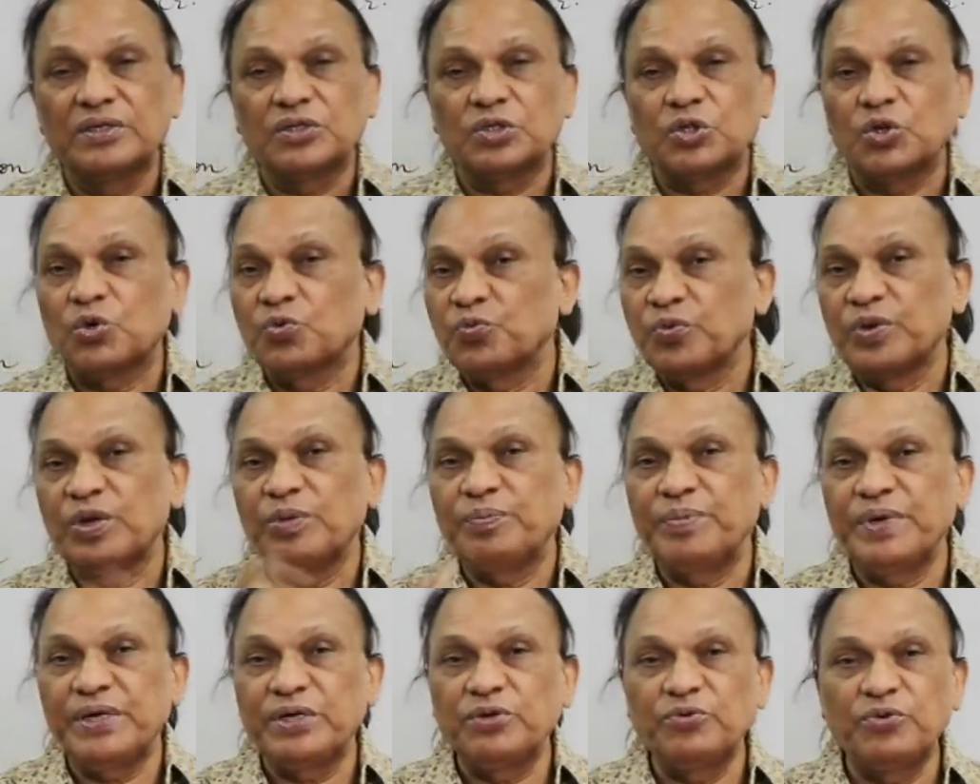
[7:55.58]
So
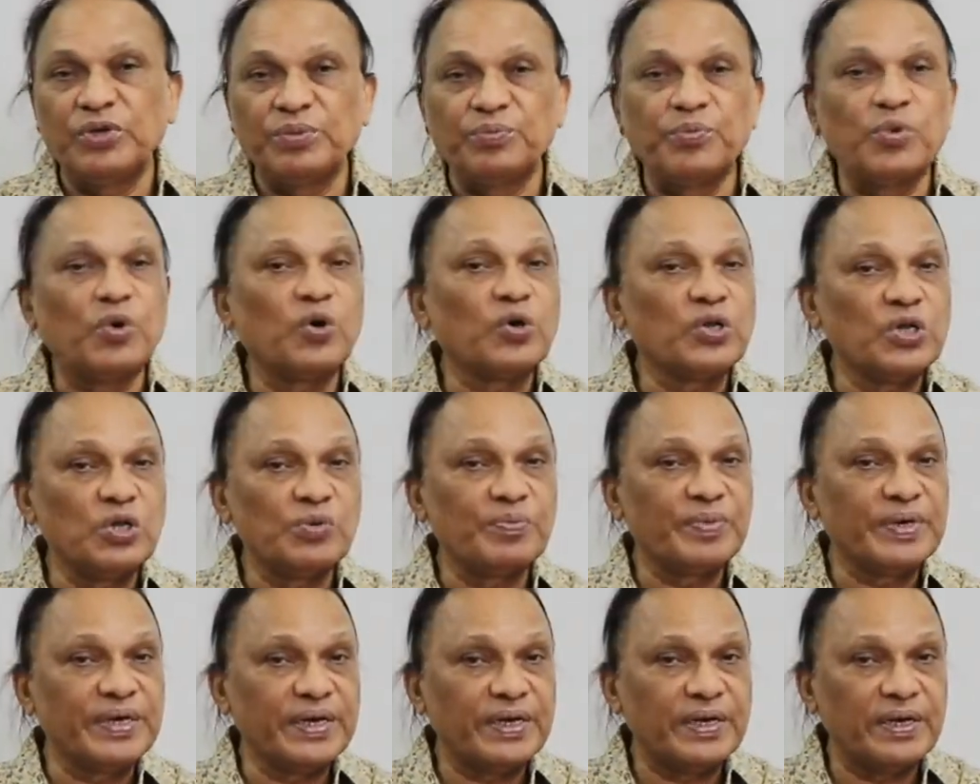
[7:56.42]
we'll be doing more
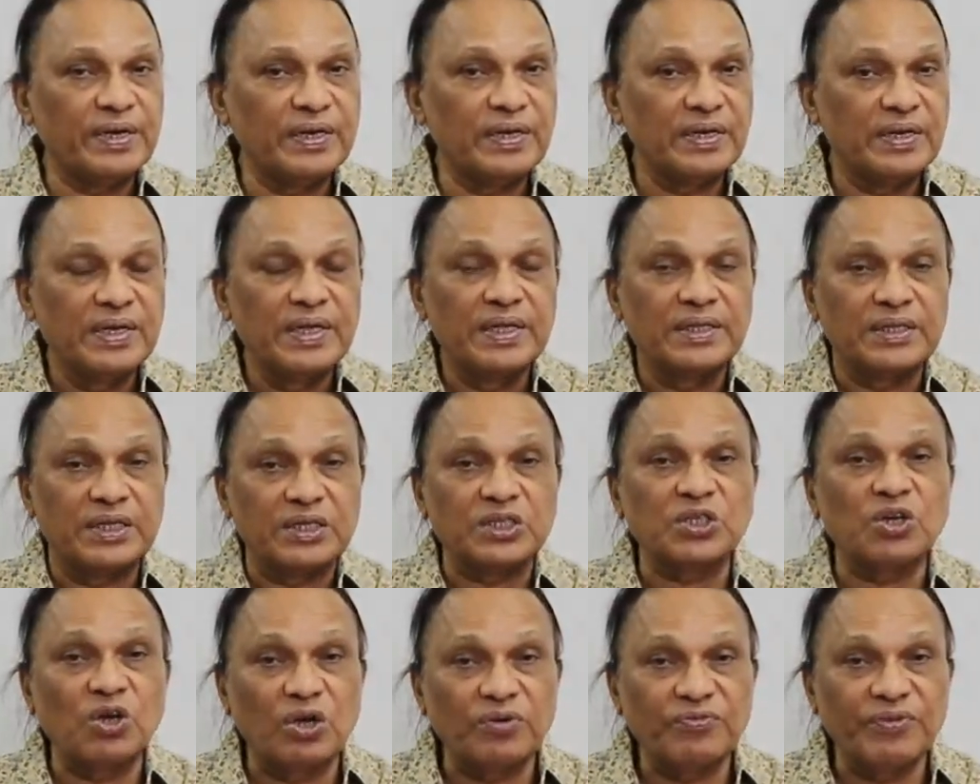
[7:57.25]
numerical.
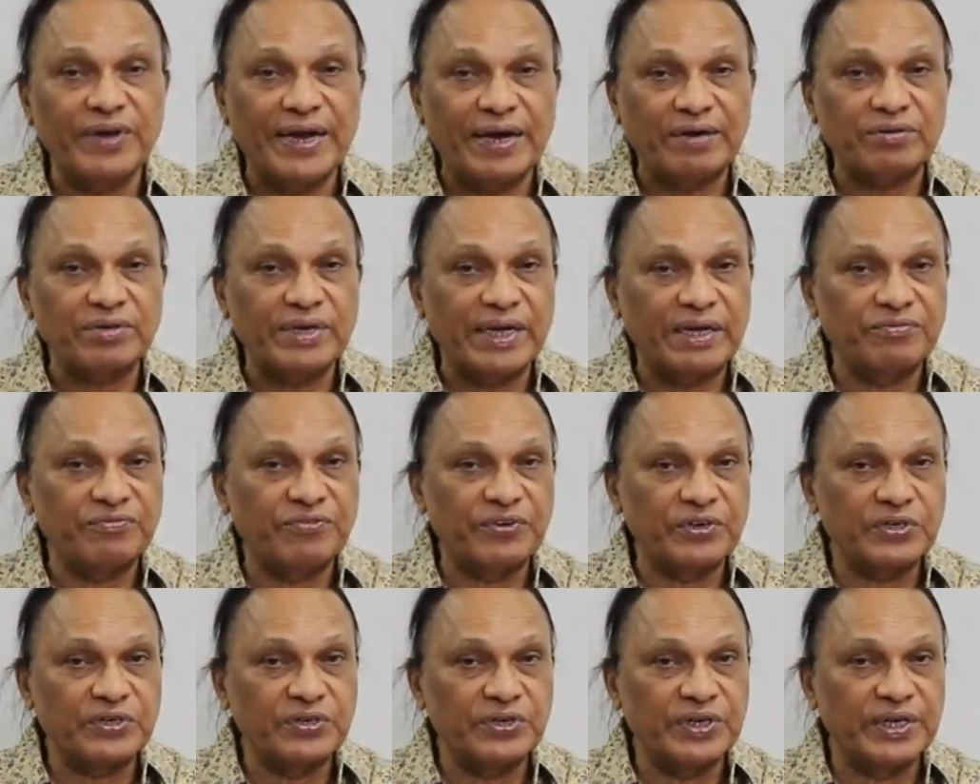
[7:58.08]
That's all we have time
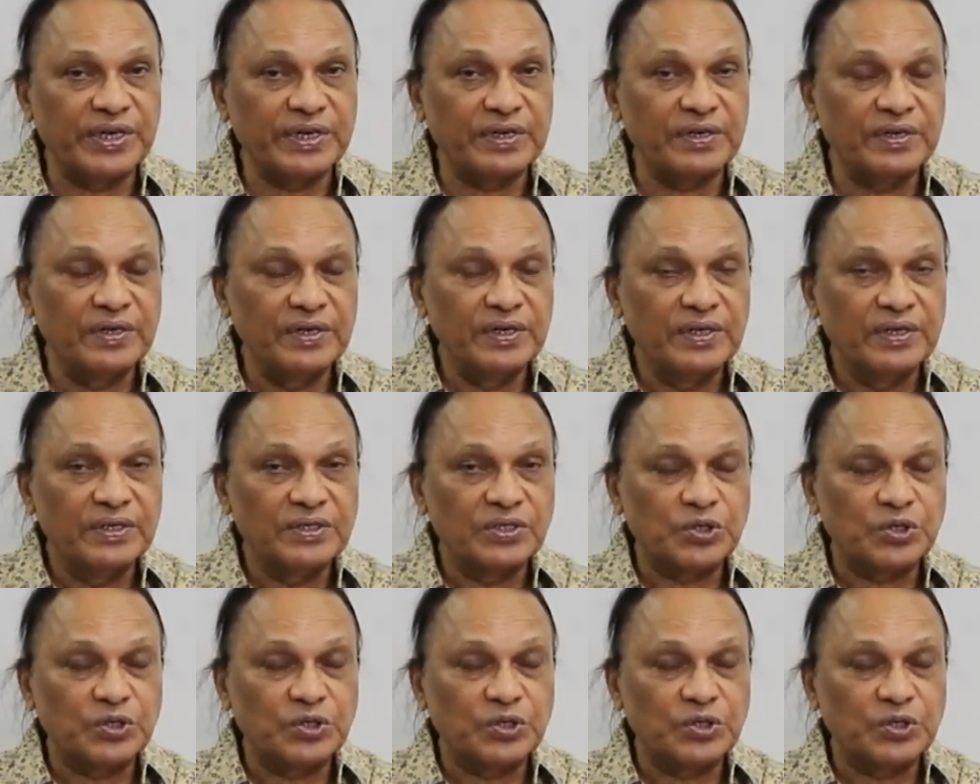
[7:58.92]
for today.